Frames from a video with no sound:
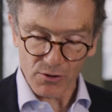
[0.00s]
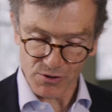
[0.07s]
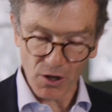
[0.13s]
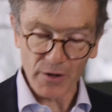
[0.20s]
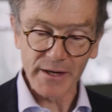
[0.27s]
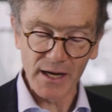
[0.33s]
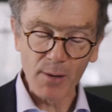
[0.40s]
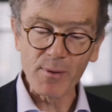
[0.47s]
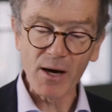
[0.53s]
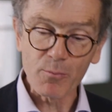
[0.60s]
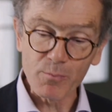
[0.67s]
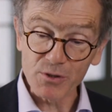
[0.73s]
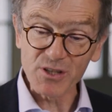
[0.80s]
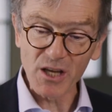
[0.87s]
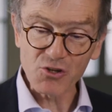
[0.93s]
are talking
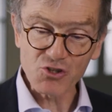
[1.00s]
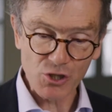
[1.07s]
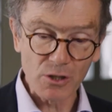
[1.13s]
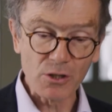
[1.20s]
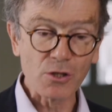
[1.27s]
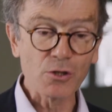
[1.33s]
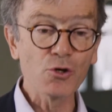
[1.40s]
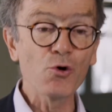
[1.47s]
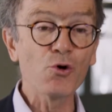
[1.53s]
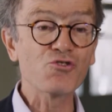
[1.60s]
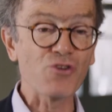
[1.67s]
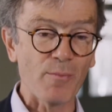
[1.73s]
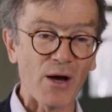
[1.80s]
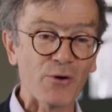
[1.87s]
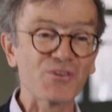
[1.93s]
about potentially
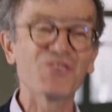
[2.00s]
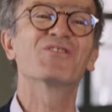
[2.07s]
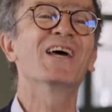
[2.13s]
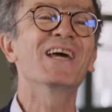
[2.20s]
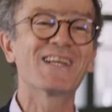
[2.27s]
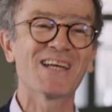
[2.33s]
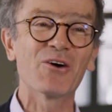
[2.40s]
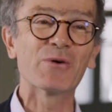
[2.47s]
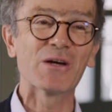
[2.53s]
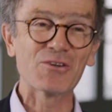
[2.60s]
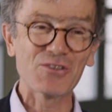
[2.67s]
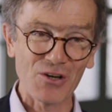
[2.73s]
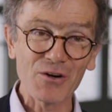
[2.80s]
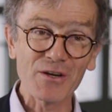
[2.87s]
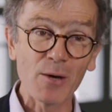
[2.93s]
huge amount of data. We are
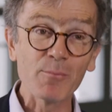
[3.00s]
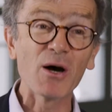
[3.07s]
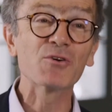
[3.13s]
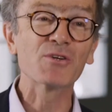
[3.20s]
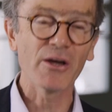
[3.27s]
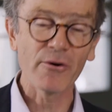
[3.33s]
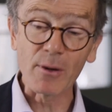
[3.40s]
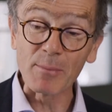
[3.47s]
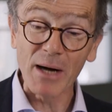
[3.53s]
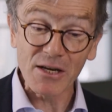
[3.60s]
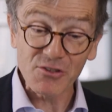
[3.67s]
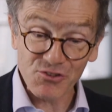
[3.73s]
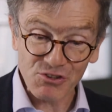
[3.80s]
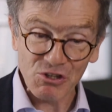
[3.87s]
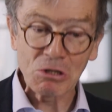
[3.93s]
talking about
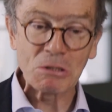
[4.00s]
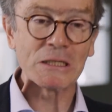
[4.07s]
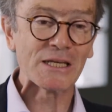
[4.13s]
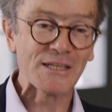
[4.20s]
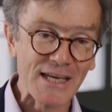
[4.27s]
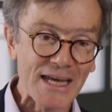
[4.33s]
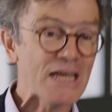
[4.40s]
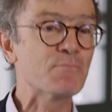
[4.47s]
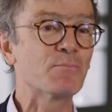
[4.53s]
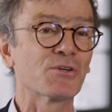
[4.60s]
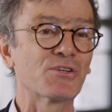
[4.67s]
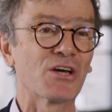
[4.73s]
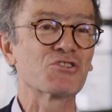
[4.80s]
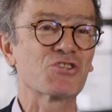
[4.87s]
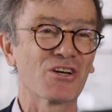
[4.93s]
terabytes a day
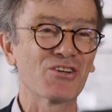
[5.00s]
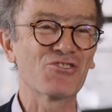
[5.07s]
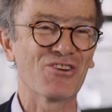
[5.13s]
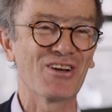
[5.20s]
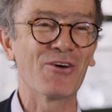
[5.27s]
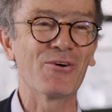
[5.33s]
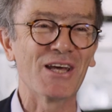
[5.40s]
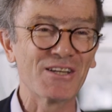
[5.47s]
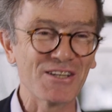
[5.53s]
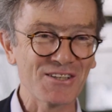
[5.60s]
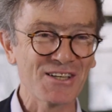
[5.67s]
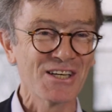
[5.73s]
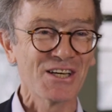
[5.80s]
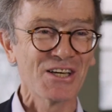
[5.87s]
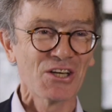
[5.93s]
potentially generated.
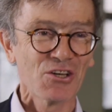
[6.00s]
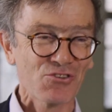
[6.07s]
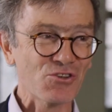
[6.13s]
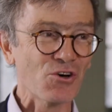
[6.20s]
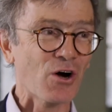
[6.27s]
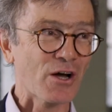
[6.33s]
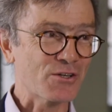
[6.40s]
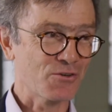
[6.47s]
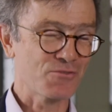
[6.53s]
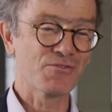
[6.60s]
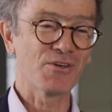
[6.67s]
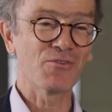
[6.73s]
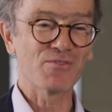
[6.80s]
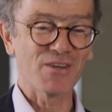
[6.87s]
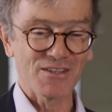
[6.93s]
So I don't
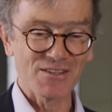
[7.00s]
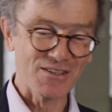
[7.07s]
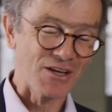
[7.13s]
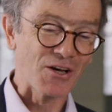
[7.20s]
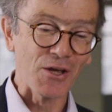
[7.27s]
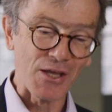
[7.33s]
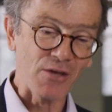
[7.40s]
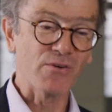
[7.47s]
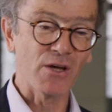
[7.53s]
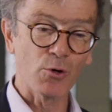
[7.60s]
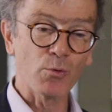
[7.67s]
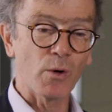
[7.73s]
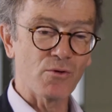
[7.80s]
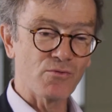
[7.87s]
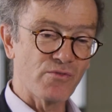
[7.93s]
think that
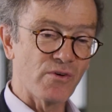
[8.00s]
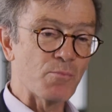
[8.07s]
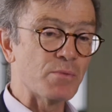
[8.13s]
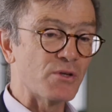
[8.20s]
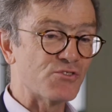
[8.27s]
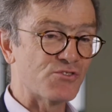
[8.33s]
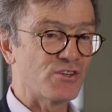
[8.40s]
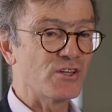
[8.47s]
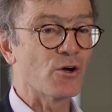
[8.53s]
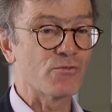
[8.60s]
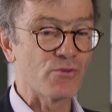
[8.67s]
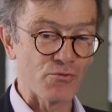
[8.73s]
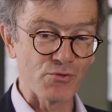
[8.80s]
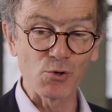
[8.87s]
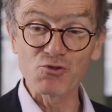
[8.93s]
even with the PC
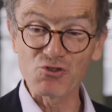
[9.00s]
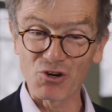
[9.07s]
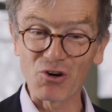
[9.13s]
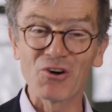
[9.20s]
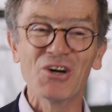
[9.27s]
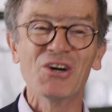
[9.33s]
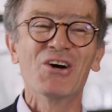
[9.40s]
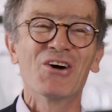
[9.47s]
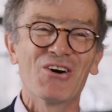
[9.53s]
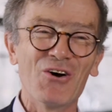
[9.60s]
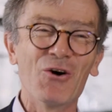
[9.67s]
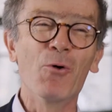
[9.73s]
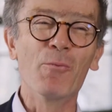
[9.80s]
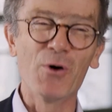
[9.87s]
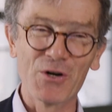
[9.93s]
of the future,
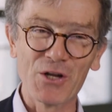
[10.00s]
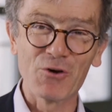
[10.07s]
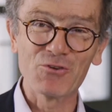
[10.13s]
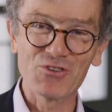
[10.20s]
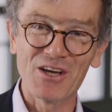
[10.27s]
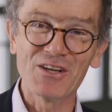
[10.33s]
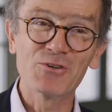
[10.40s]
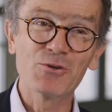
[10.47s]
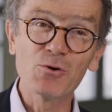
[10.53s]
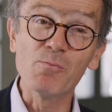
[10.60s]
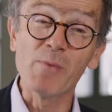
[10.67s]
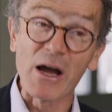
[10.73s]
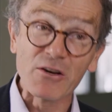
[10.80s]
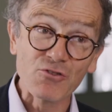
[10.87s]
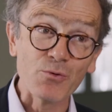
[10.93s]
homeowners can do
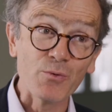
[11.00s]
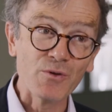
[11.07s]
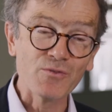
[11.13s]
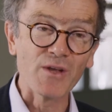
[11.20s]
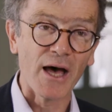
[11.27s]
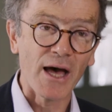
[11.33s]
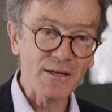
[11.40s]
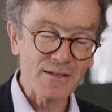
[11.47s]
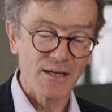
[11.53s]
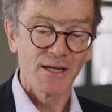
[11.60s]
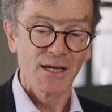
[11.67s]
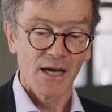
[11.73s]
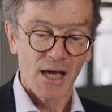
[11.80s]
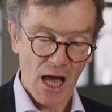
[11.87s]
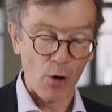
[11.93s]
much with that.
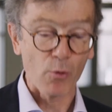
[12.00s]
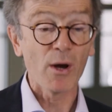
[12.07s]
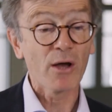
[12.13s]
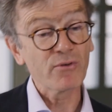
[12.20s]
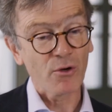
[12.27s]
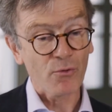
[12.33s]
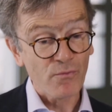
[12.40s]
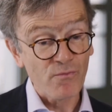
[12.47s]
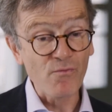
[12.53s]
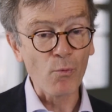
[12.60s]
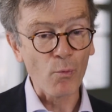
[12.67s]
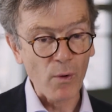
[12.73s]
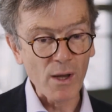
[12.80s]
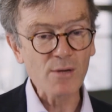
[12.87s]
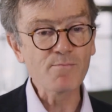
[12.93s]
However,
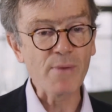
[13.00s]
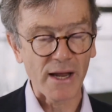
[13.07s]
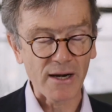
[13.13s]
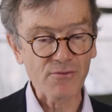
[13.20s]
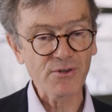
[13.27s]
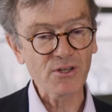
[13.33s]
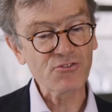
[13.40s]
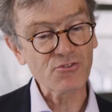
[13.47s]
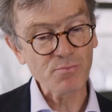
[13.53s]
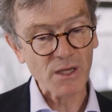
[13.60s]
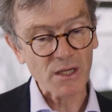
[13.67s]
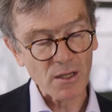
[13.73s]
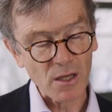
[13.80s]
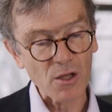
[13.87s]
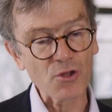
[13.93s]
will benefits
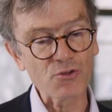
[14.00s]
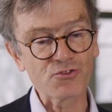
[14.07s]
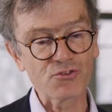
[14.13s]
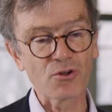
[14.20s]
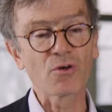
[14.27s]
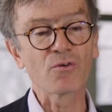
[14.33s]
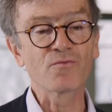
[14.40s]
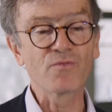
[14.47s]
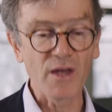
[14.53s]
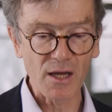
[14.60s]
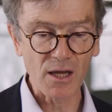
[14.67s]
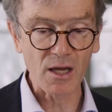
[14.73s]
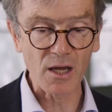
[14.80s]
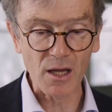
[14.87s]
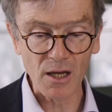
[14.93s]
because
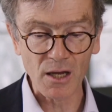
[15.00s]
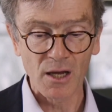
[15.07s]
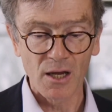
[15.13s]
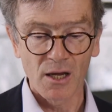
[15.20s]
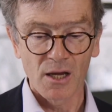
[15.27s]
the